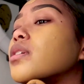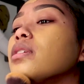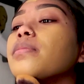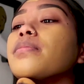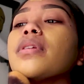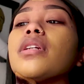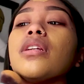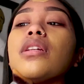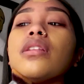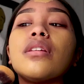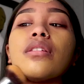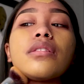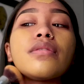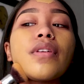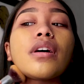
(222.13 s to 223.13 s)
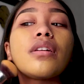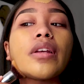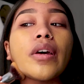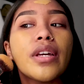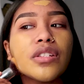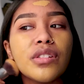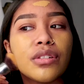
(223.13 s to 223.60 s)
is blending this
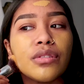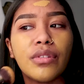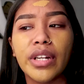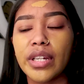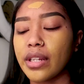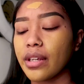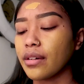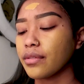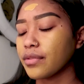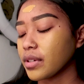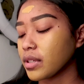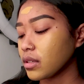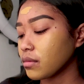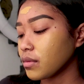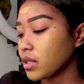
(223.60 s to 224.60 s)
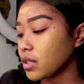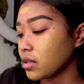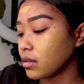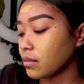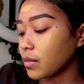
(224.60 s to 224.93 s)
foundation right now for some reason.